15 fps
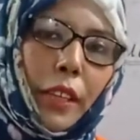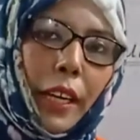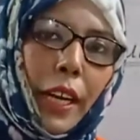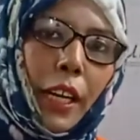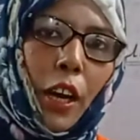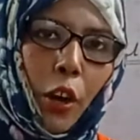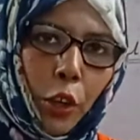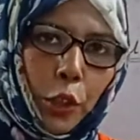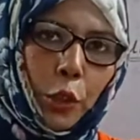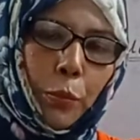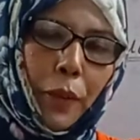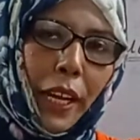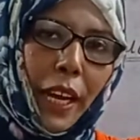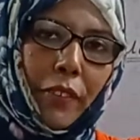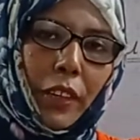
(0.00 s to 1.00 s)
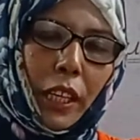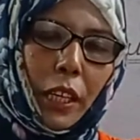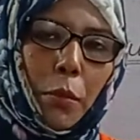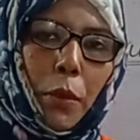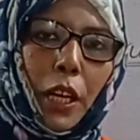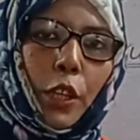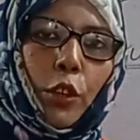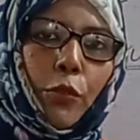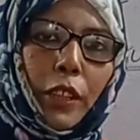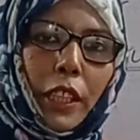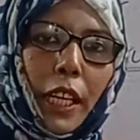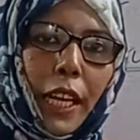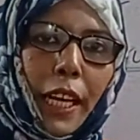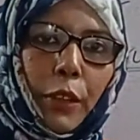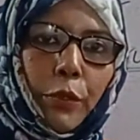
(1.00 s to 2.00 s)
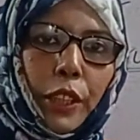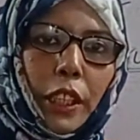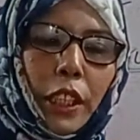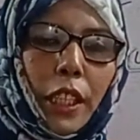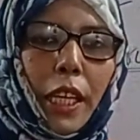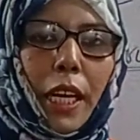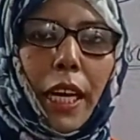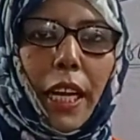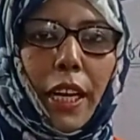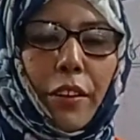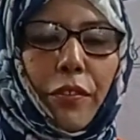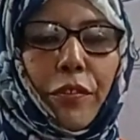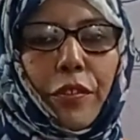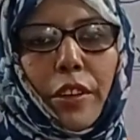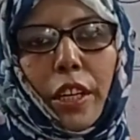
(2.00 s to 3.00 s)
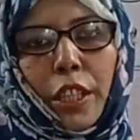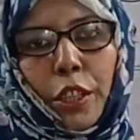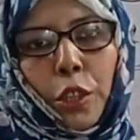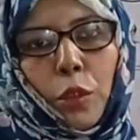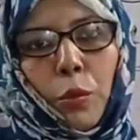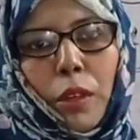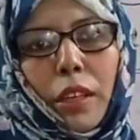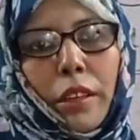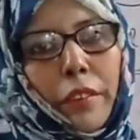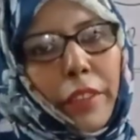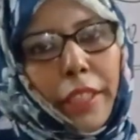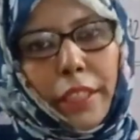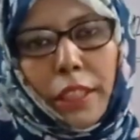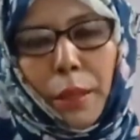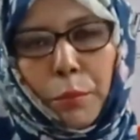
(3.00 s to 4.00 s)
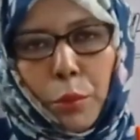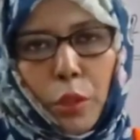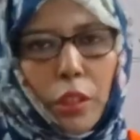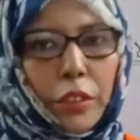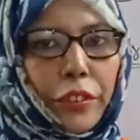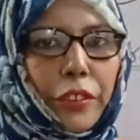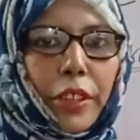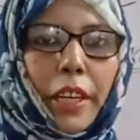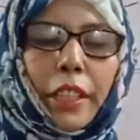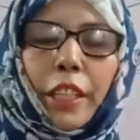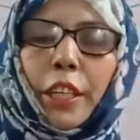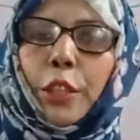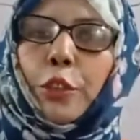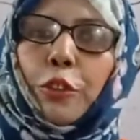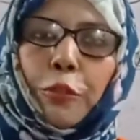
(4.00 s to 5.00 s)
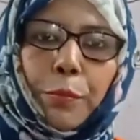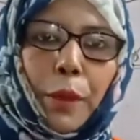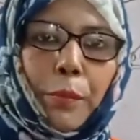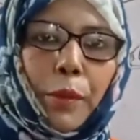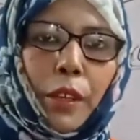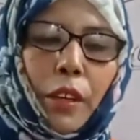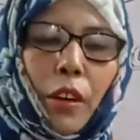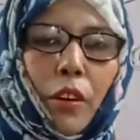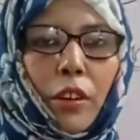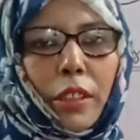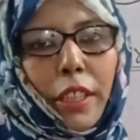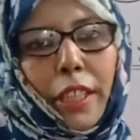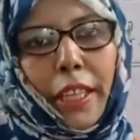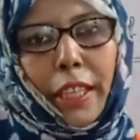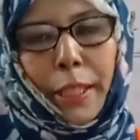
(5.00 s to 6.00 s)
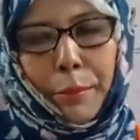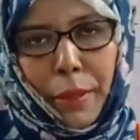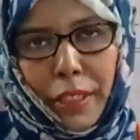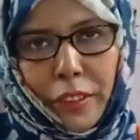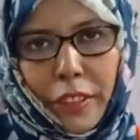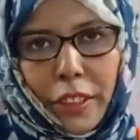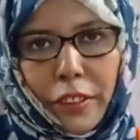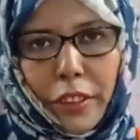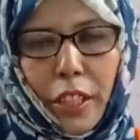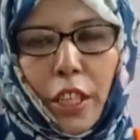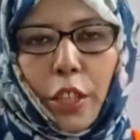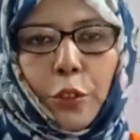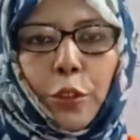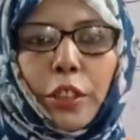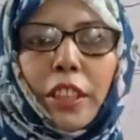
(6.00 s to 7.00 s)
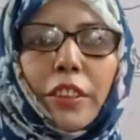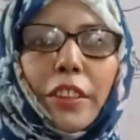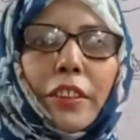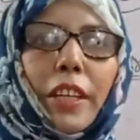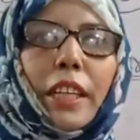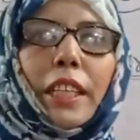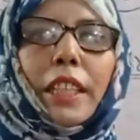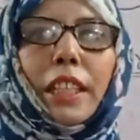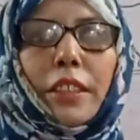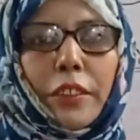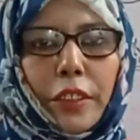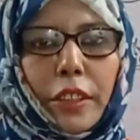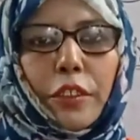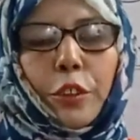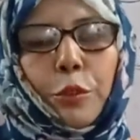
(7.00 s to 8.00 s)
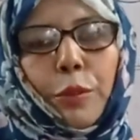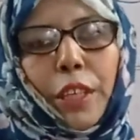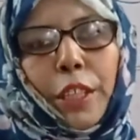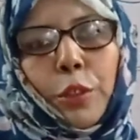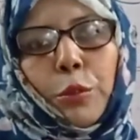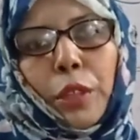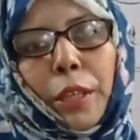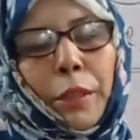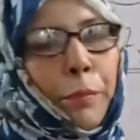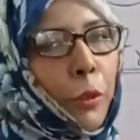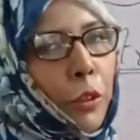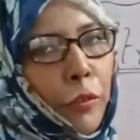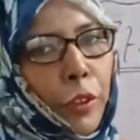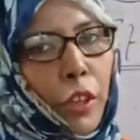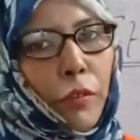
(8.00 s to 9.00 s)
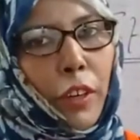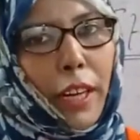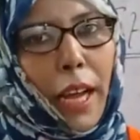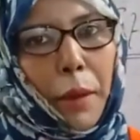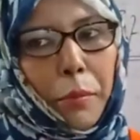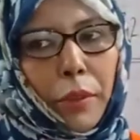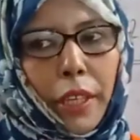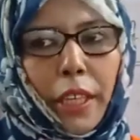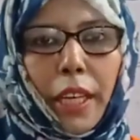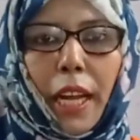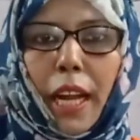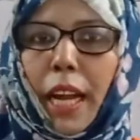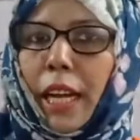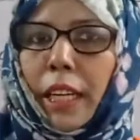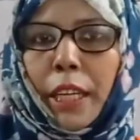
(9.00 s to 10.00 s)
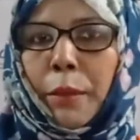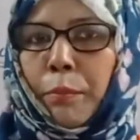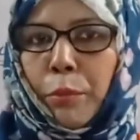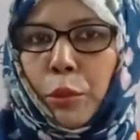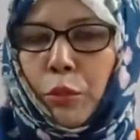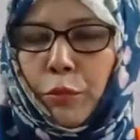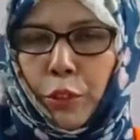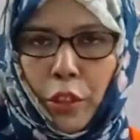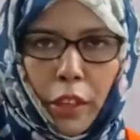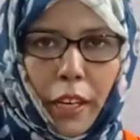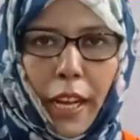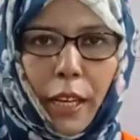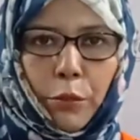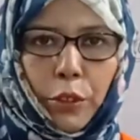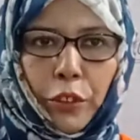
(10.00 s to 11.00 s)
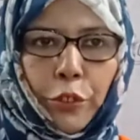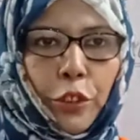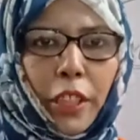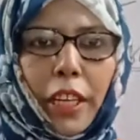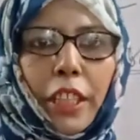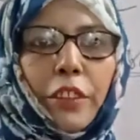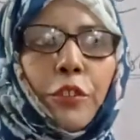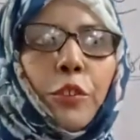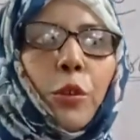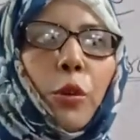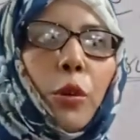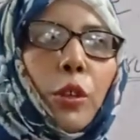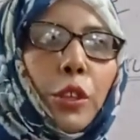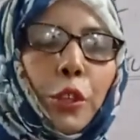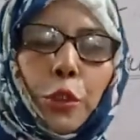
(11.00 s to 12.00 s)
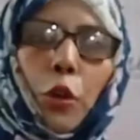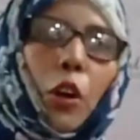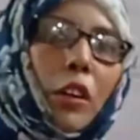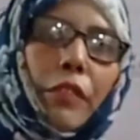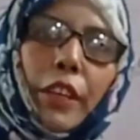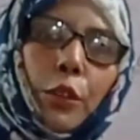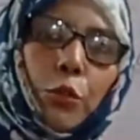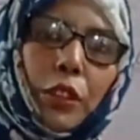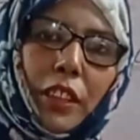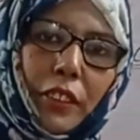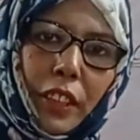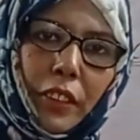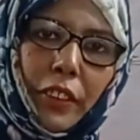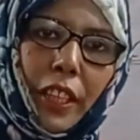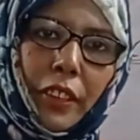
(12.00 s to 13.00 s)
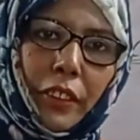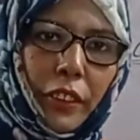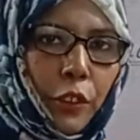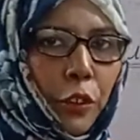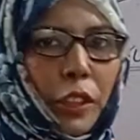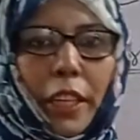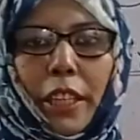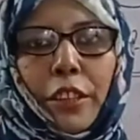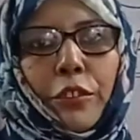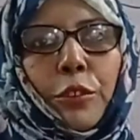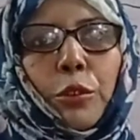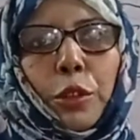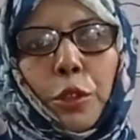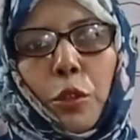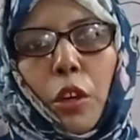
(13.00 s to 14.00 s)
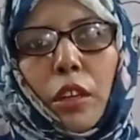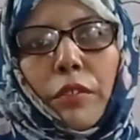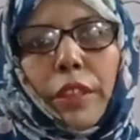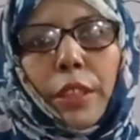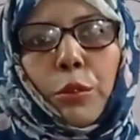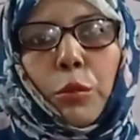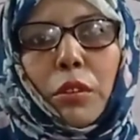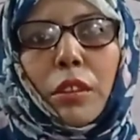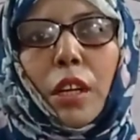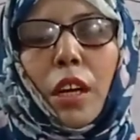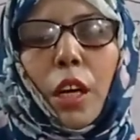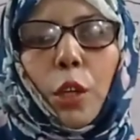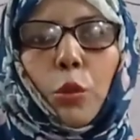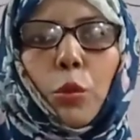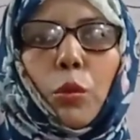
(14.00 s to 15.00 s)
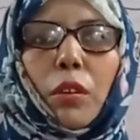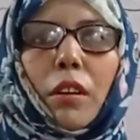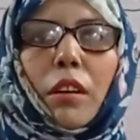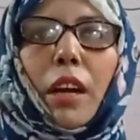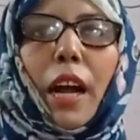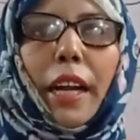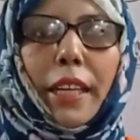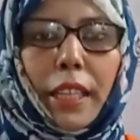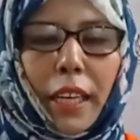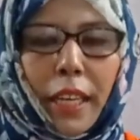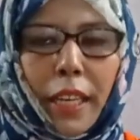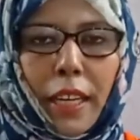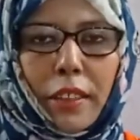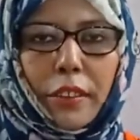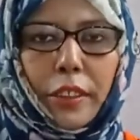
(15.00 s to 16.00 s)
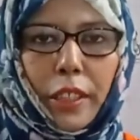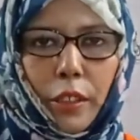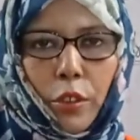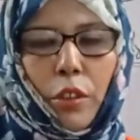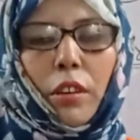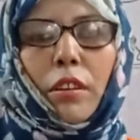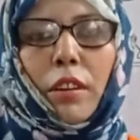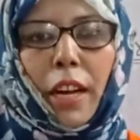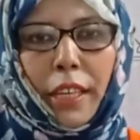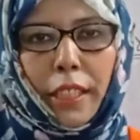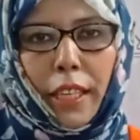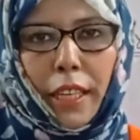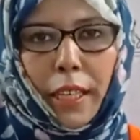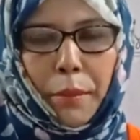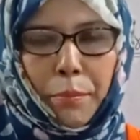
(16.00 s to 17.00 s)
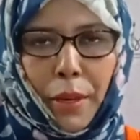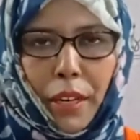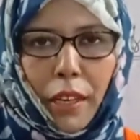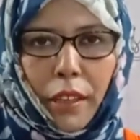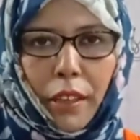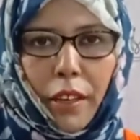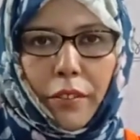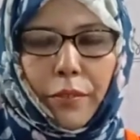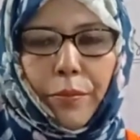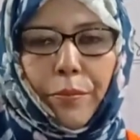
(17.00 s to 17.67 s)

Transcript: And how you may have a command over the language? If you will read the books and the newspaper on the daily basis. So this is an easiest way to improve your vocabulary and improve your language. So there is no short way to the success. So there is no short way to write an essay or write an paragraph.